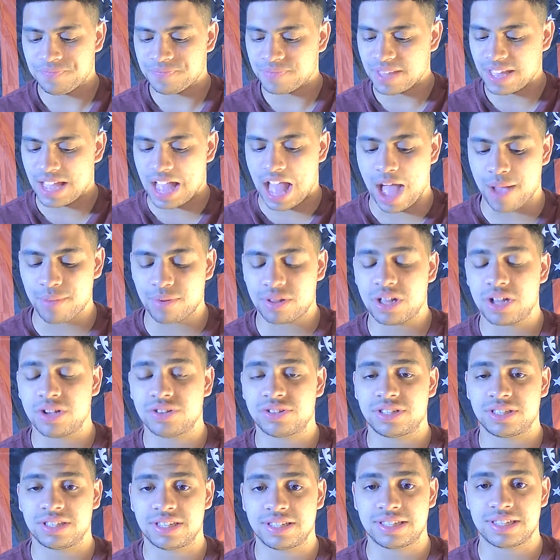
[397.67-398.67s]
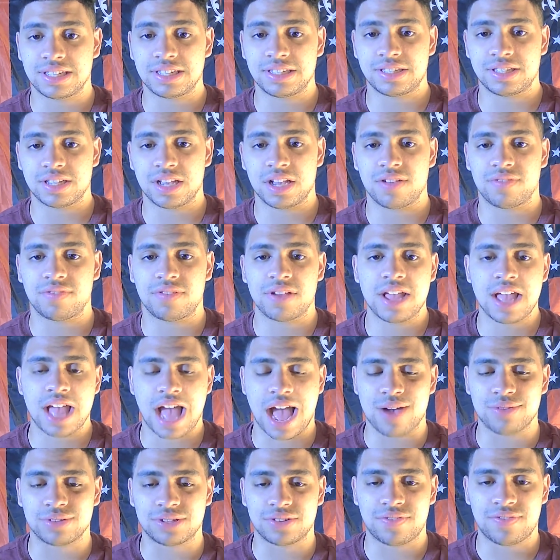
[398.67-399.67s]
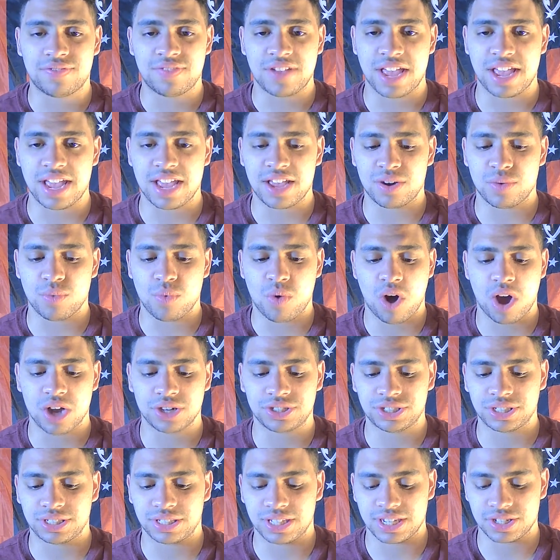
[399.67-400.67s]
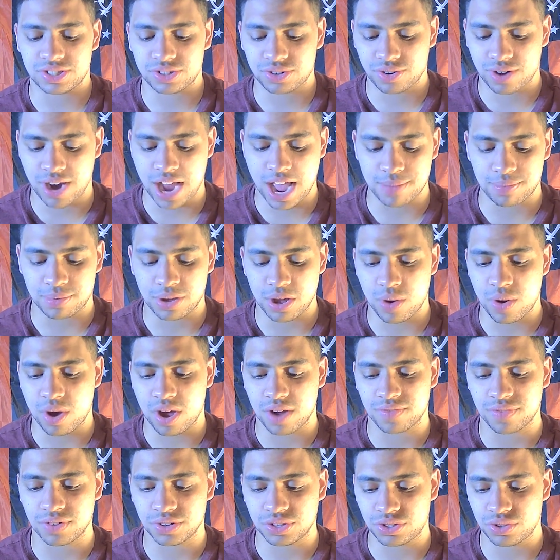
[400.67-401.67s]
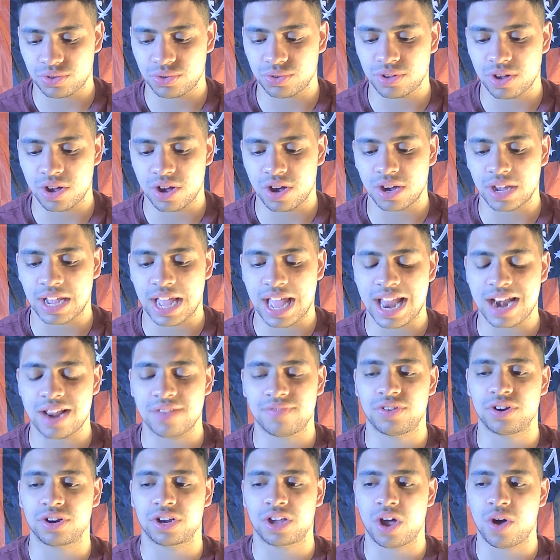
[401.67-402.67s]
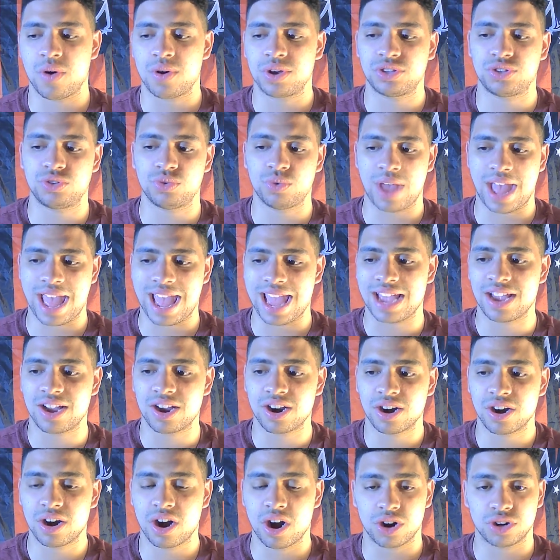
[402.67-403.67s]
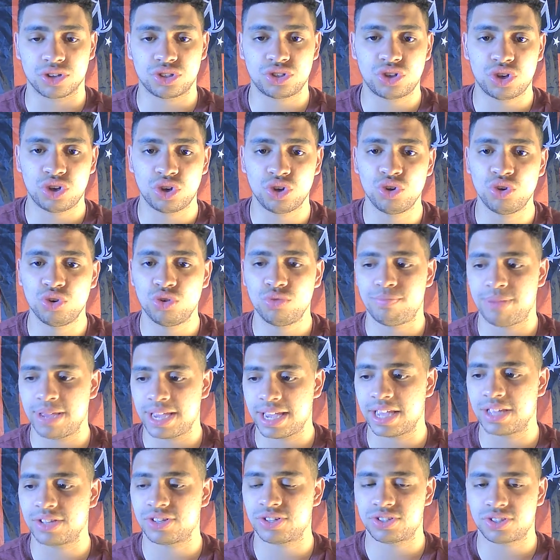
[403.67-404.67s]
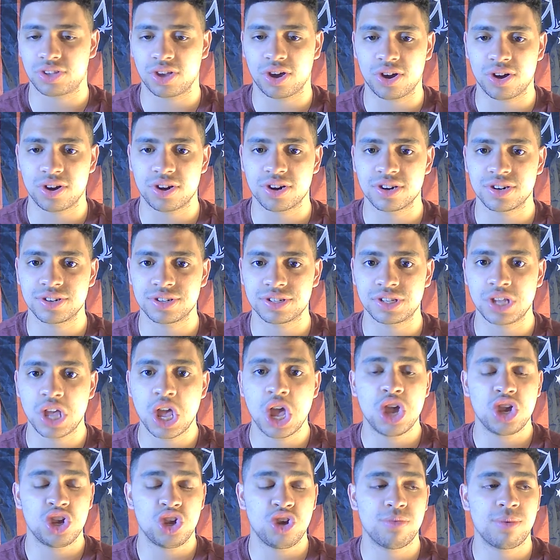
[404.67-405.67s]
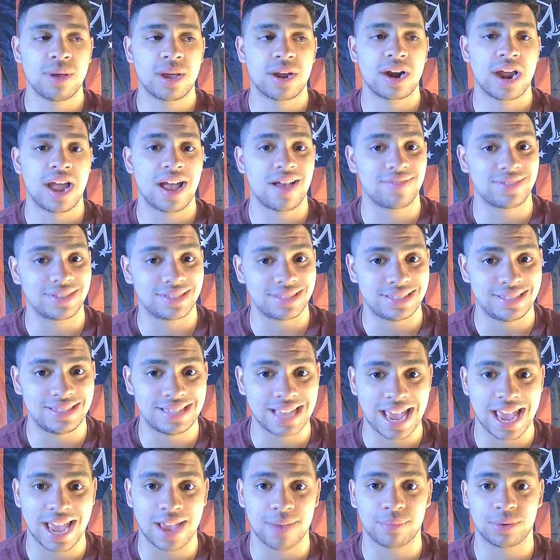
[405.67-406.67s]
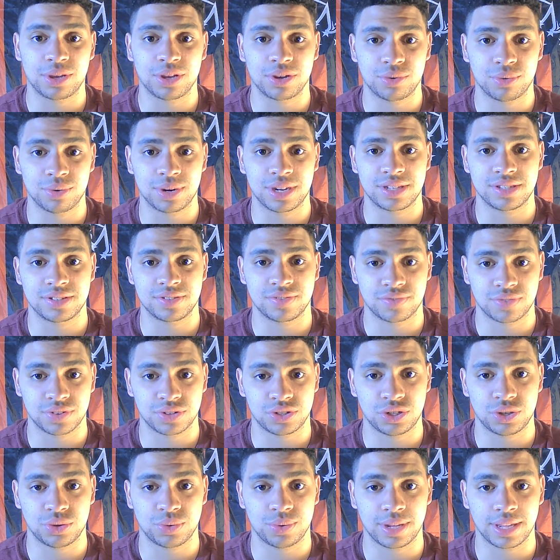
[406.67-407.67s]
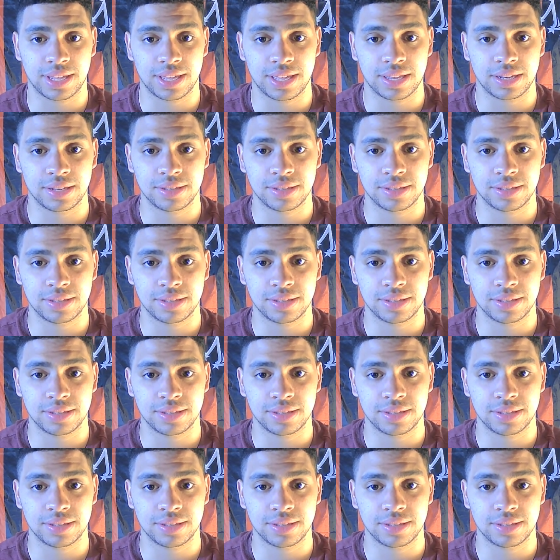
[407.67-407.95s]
I'm close in the sense of I was a fan watching this crap go on for too long. And if you're going to anger our two biggest stars, you better have a damn good reason for doing it.